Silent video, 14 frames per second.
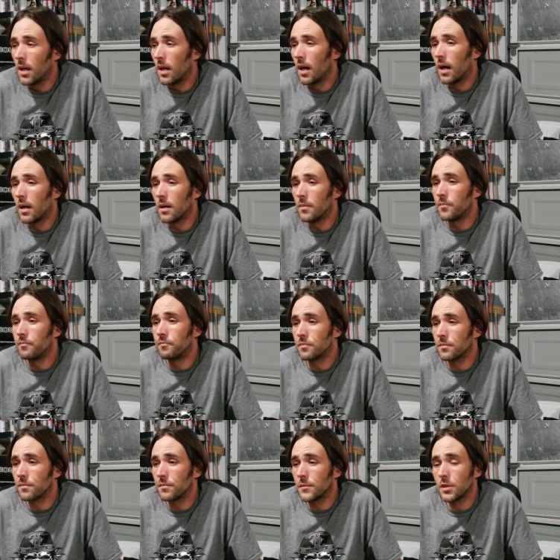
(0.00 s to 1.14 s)

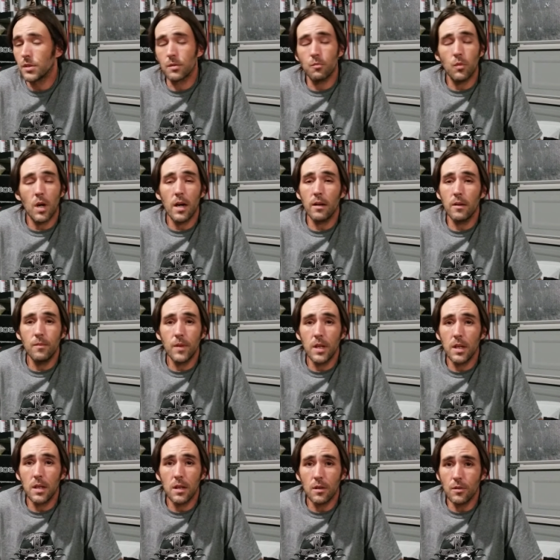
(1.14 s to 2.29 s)
Do some wiring
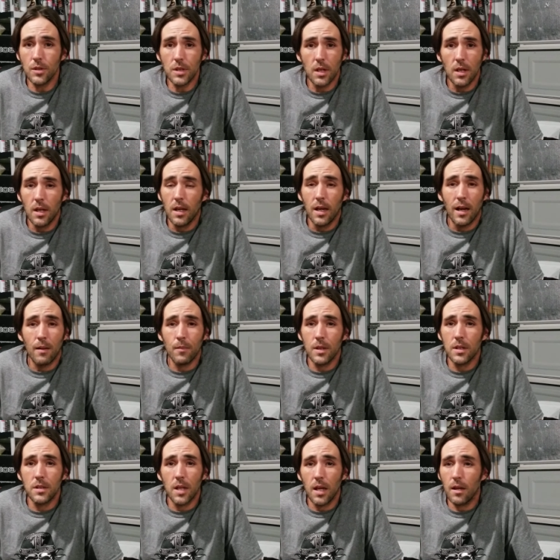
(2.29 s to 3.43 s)
videos. I'm gonna
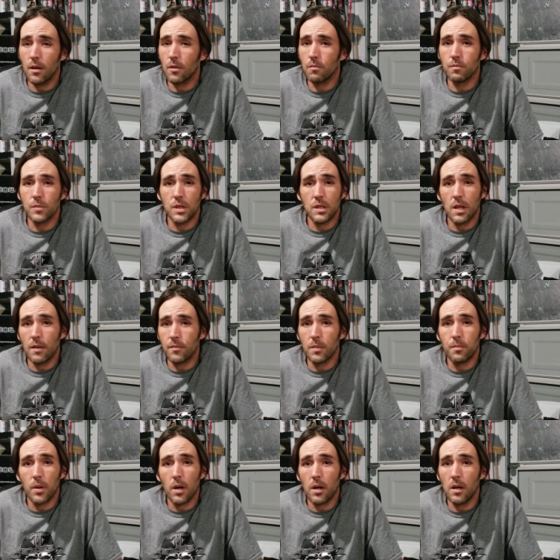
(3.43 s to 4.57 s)
take stuff
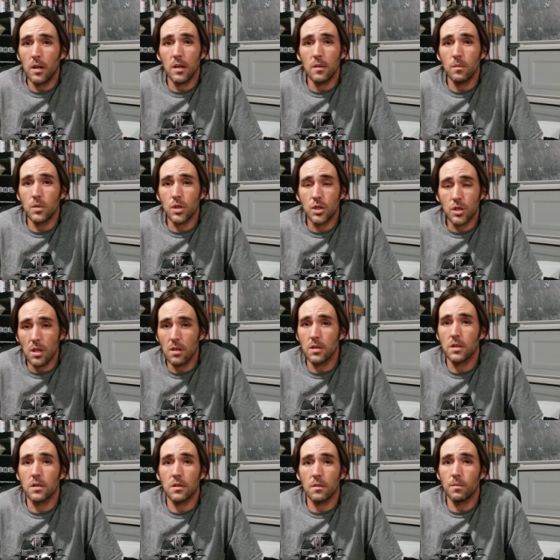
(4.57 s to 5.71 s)
apart
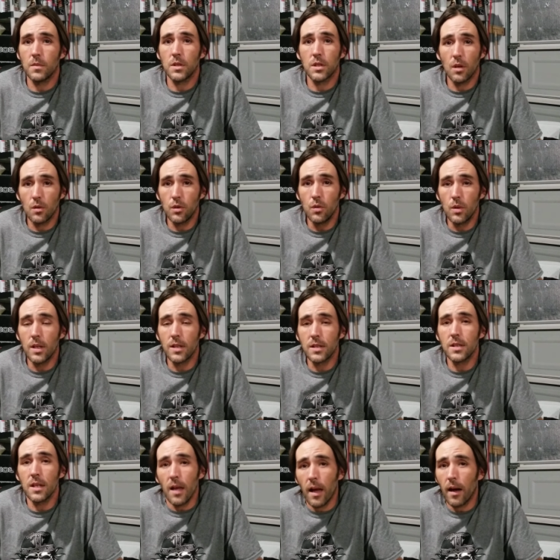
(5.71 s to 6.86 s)
just so you can
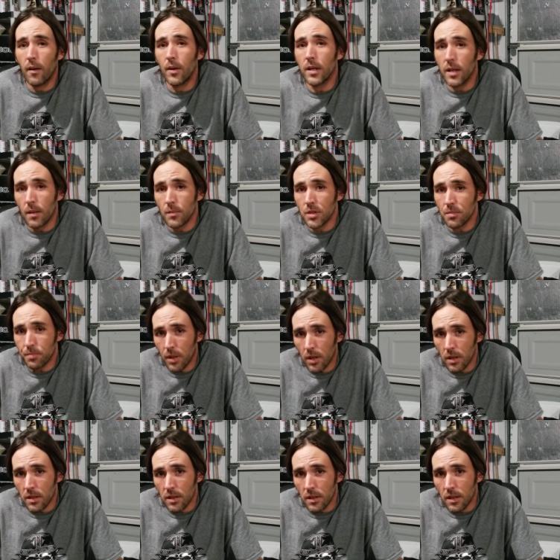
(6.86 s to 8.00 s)
see how it comes apart.